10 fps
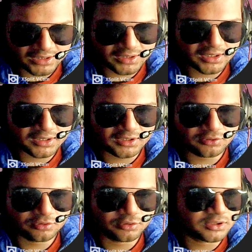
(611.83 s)

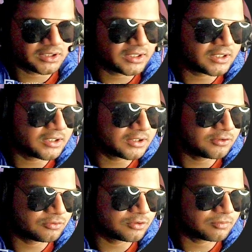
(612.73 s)
details, 3D
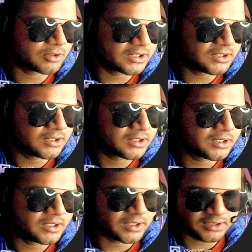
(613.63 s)
details to your model
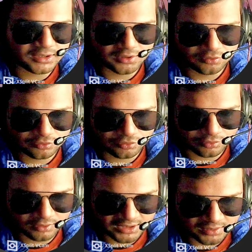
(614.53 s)
and then use
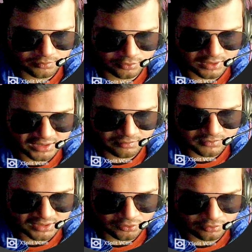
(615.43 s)
ORM. ORM
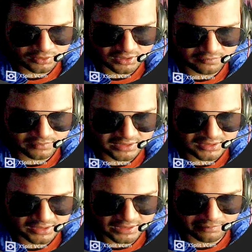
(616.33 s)
controls
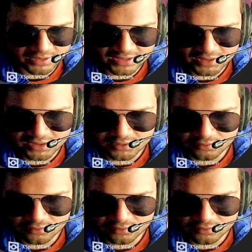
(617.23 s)
roughness and metallic.